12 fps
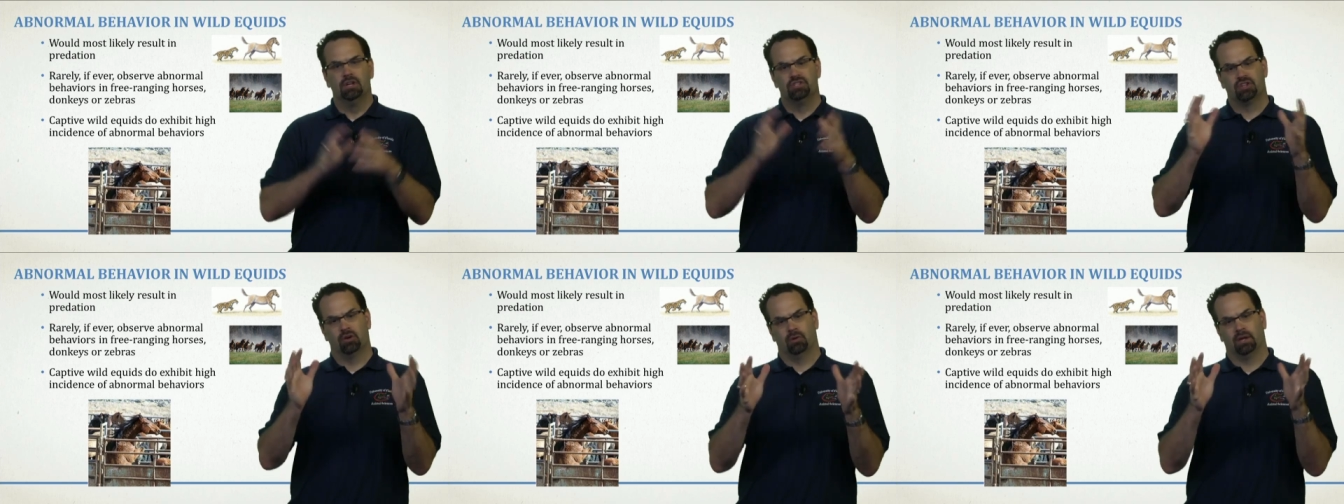
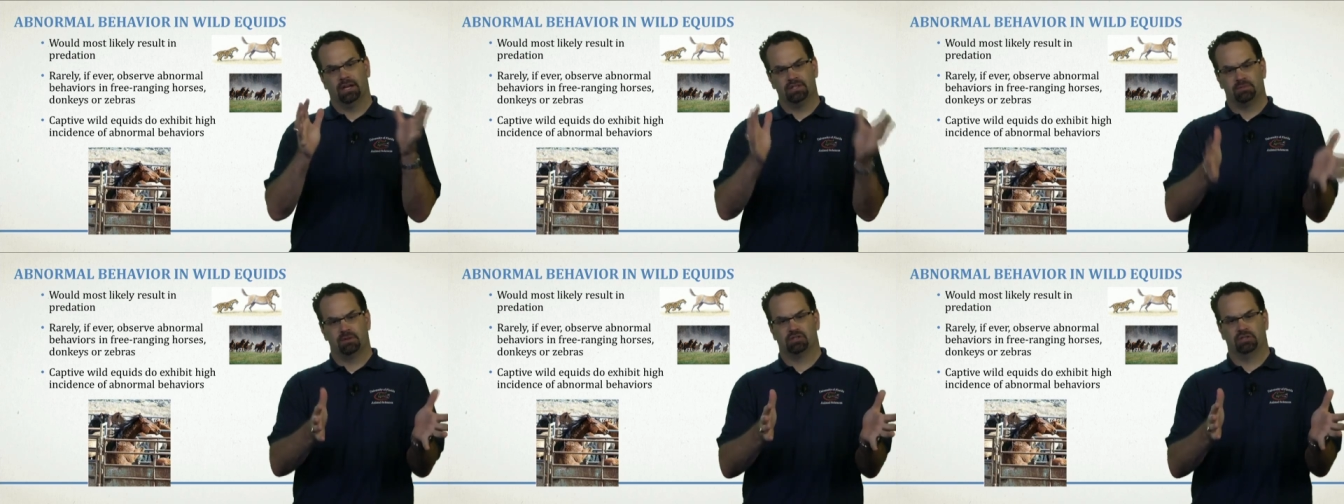so like
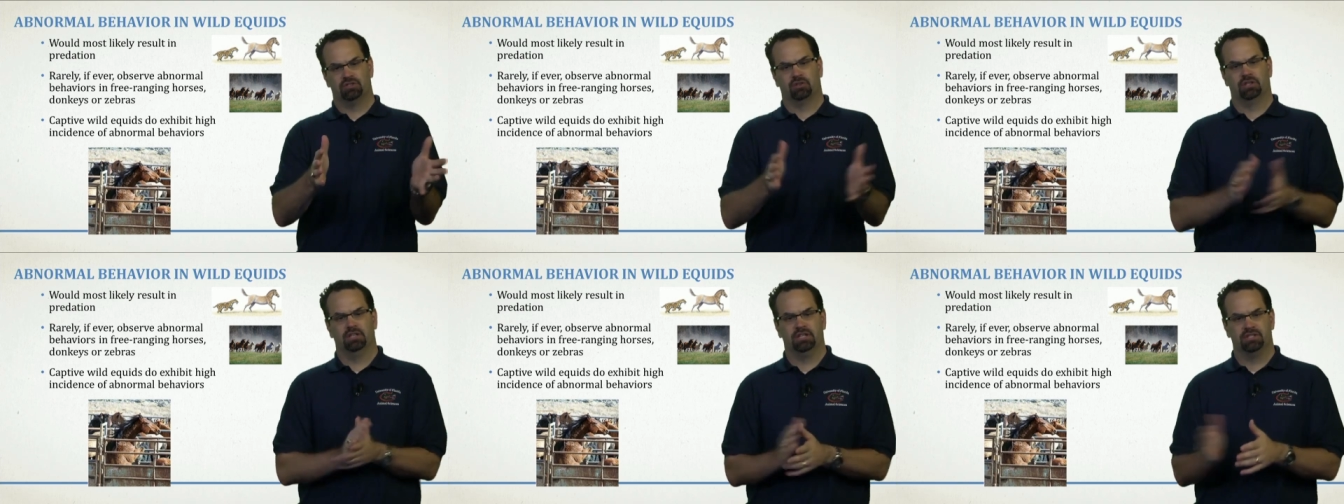especially
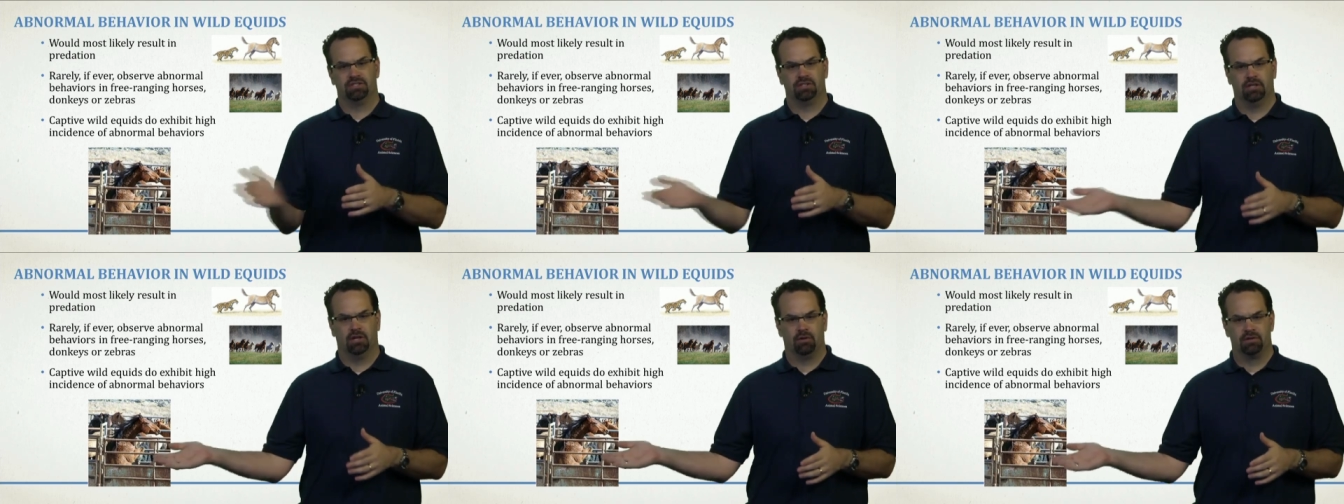during these,
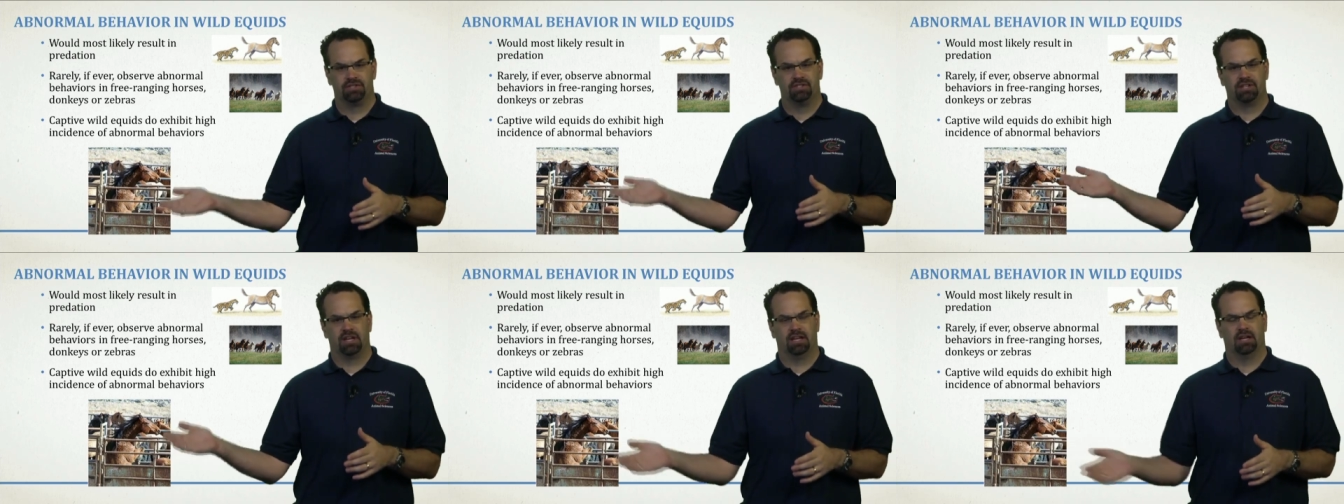this
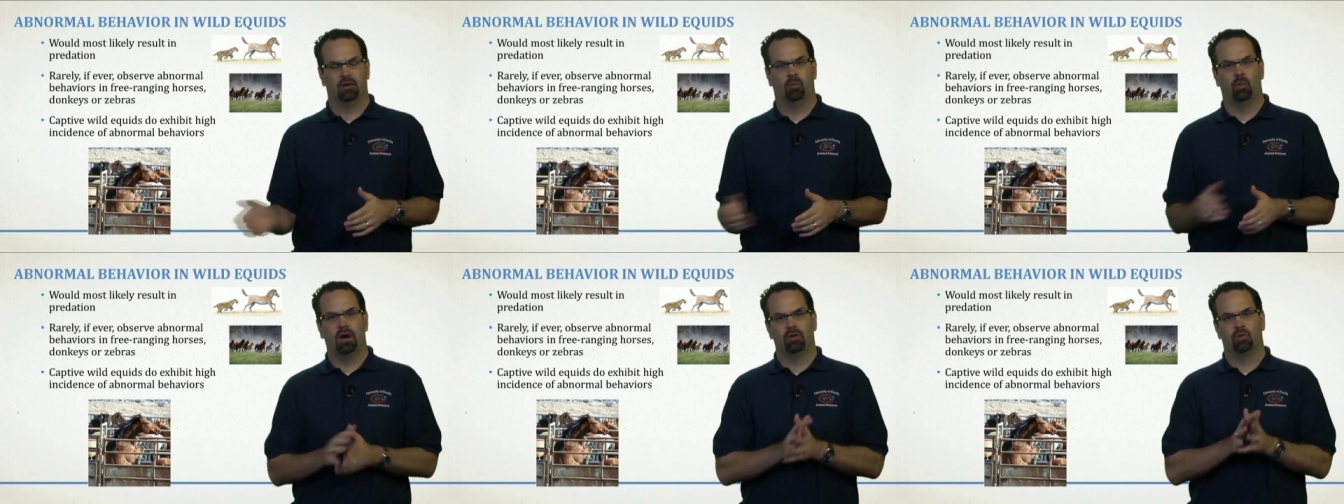is a
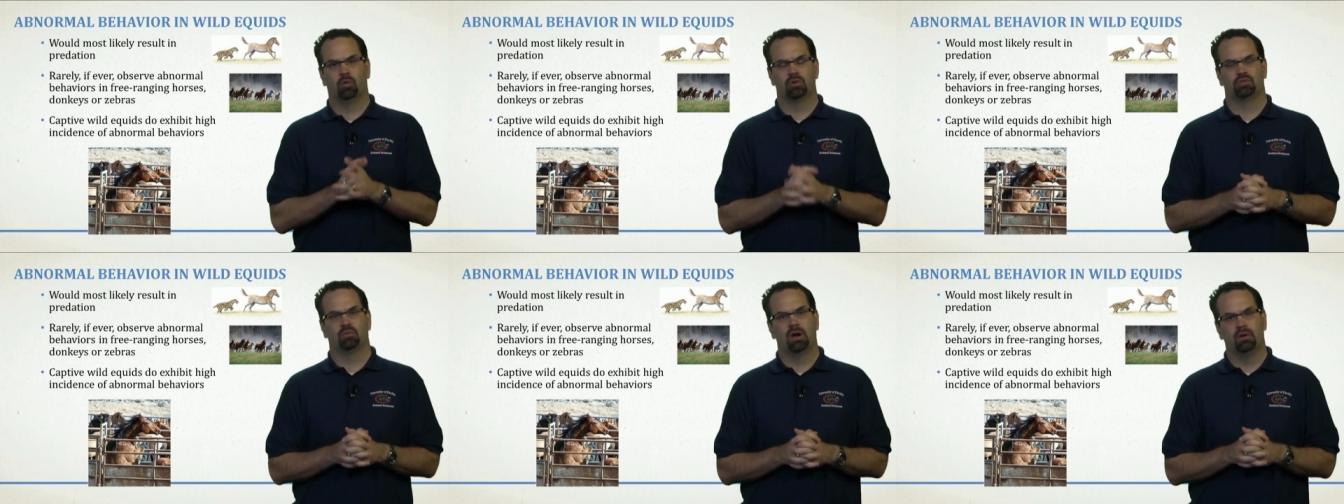wild
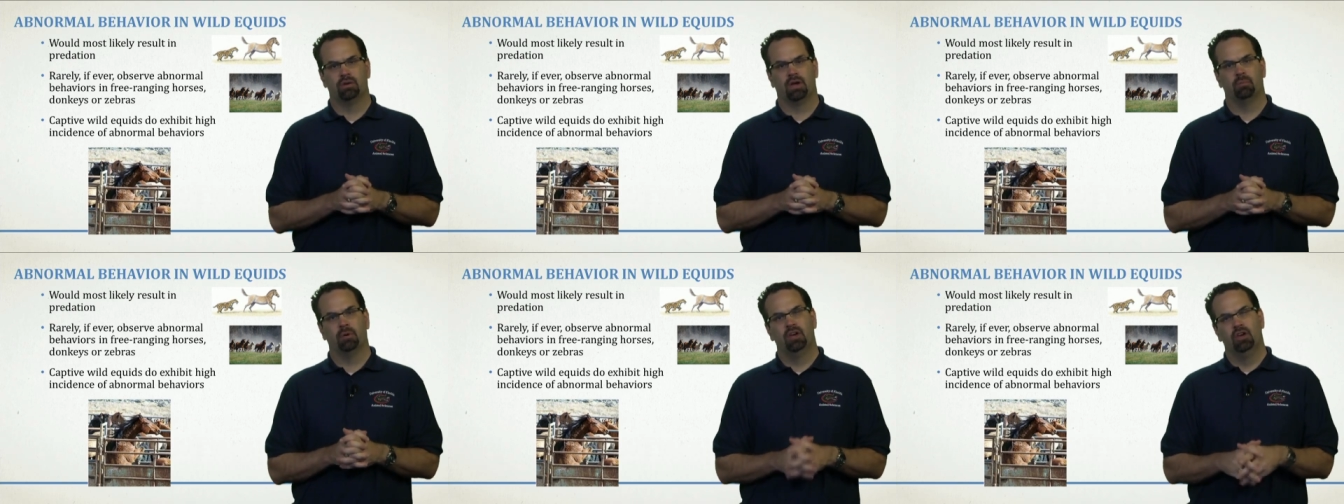horse
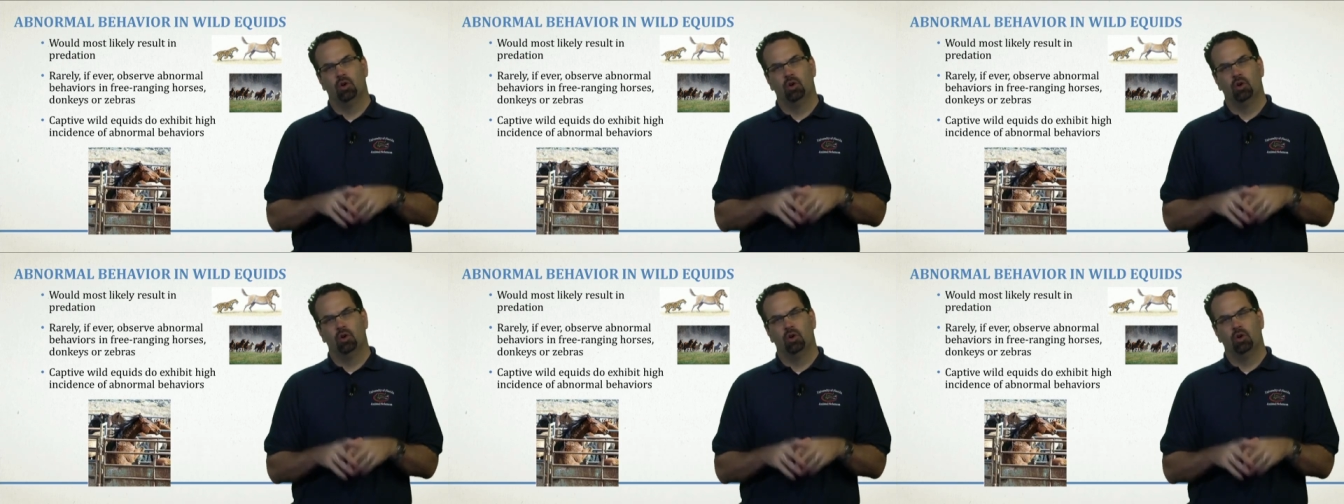roundup,